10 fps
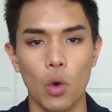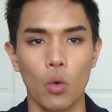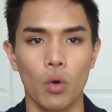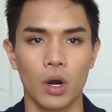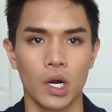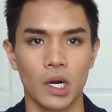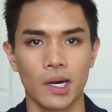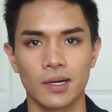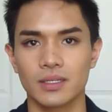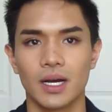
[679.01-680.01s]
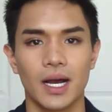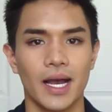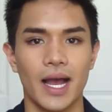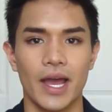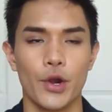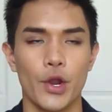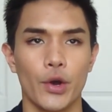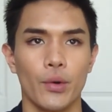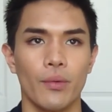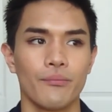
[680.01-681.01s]
or uh, I don't
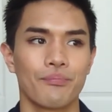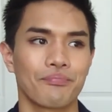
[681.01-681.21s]
know,